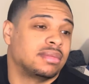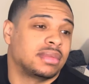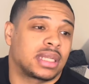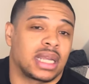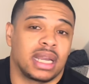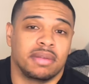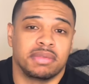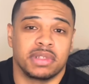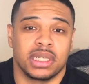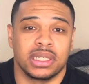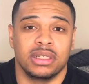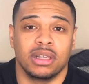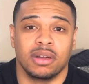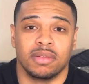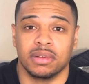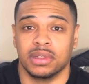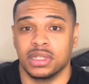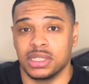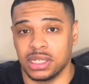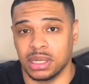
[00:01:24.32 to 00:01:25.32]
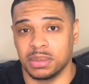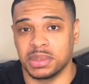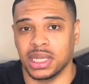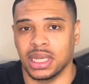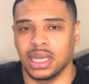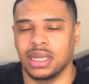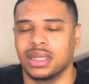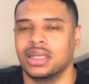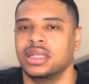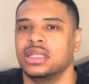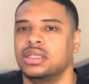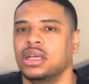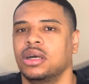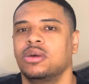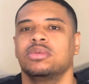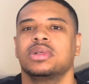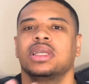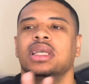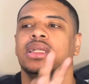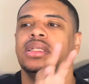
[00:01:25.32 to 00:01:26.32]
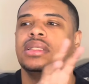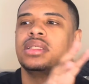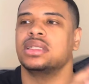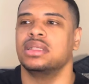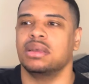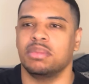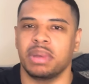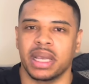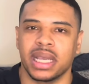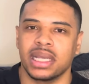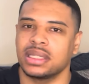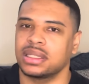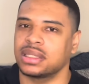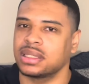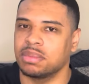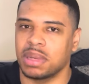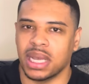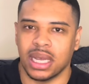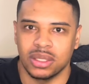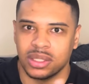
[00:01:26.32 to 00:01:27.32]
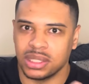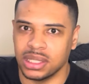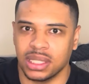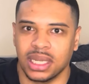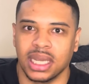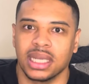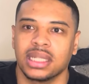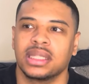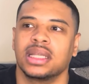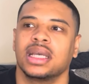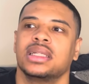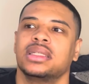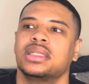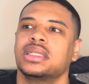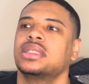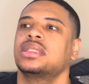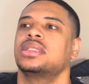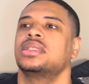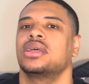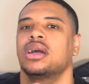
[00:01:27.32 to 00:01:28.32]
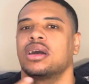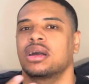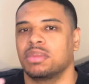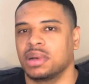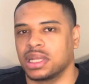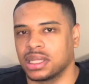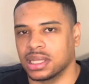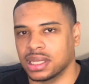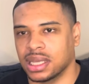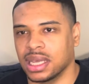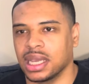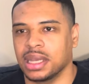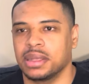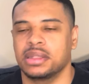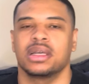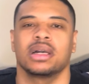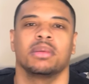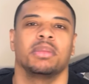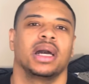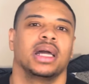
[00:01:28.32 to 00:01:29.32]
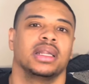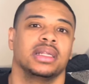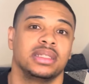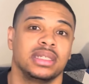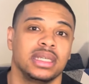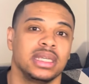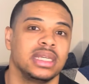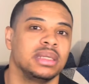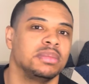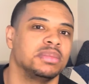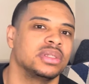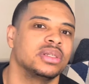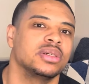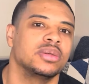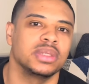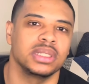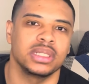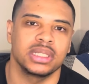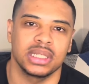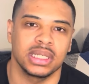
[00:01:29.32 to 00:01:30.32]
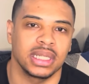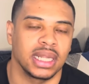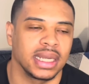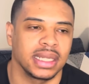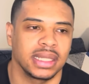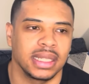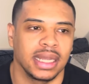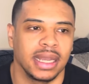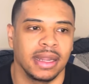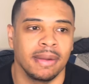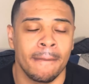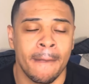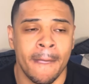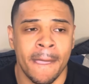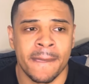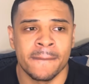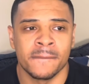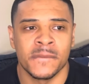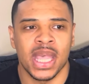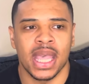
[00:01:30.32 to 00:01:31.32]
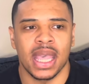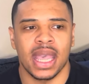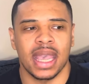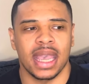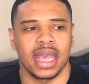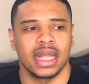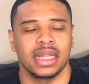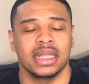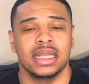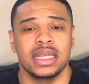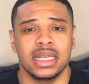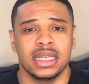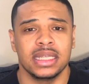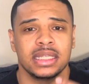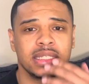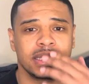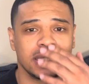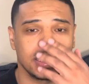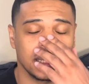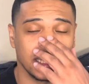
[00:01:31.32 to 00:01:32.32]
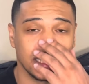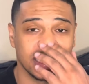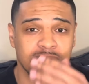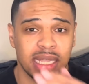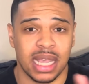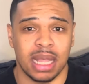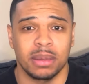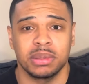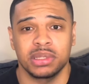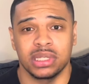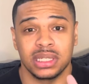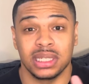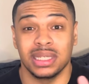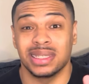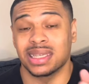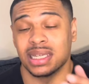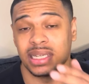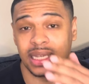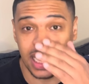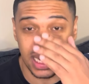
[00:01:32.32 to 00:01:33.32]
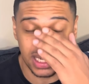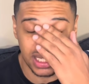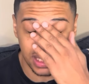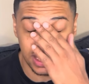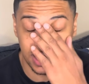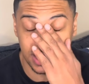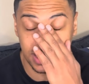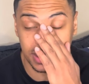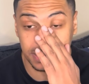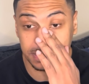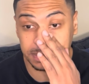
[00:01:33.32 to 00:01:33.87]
conversation over. You know what I'm saying? Don't get into debates about shit like that. Just talk about the game, talk about how the team's doing, shit like that. And these establishing these connections